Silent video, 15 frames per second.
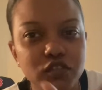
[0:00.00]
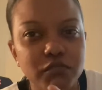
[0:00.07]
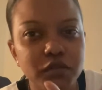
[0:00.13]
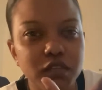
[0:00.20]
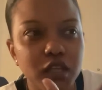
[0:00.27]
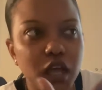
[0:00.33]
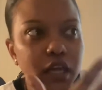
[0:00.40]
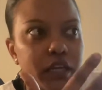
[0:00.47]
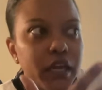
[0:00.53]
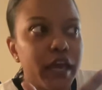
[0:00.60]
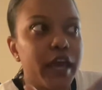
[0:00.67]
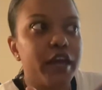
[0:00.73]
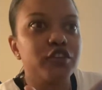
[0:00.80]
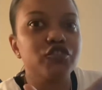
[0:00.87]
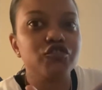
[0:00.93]
like
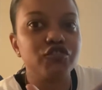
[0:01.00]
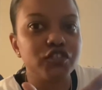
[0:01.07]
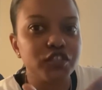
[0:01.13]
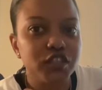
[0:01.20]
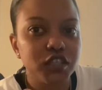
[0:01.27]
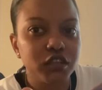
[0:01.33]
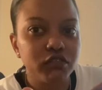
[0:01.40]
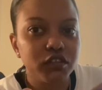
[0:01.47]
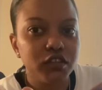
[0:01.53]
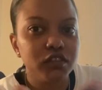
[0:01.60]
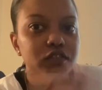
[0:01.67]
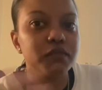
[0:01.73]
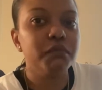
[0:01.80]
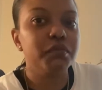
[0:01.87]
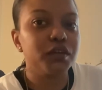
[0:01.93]
extra serious,
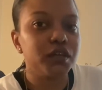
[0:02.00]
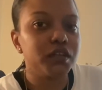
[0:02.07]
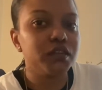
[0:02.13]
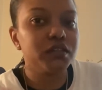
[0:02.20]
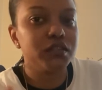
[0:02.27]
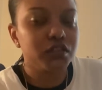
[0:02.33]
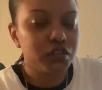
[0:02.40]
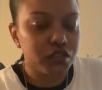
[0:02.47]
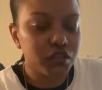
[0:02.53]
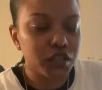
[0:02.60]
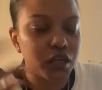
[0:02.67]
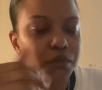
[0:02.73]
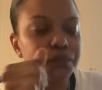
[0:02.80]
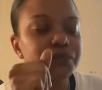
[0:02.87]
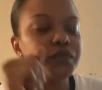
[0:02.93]
but you know.